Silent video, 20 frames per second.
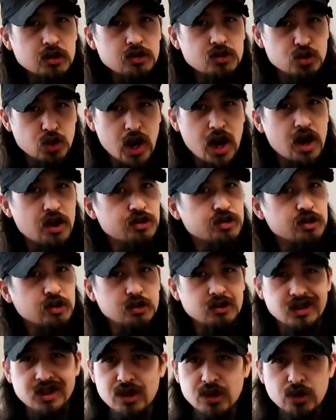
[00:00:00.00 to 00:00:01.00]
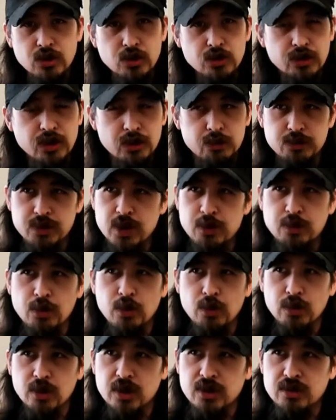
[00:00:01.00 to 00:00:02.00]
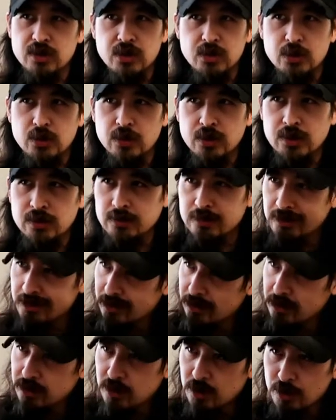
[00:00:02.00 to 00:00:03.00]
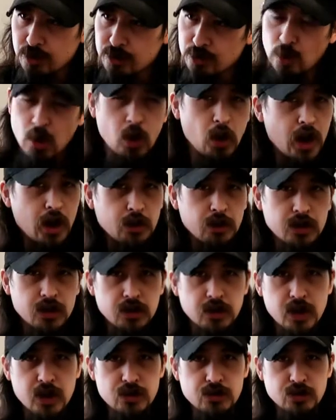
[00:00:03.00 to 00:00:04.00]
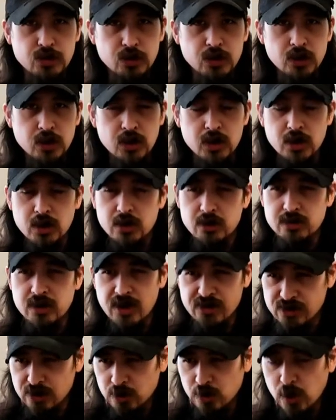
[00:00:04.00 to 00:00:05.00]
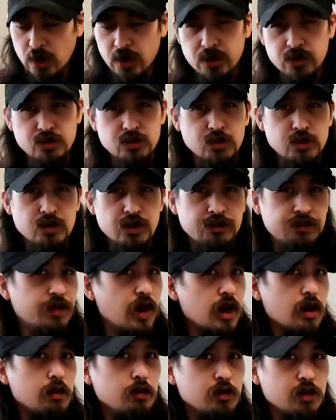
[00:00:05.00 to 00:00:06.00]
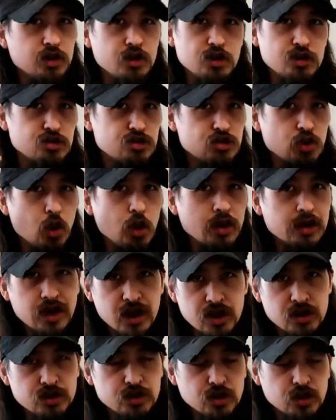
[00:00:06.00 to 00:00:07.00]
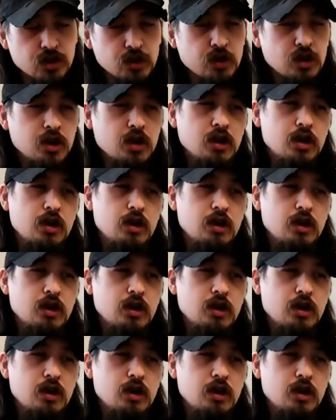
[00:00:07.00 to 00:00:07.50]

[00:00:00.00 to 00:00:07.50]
trash, the litter that people continue to throw out in nature, desecrate, to defame, to destroy nature,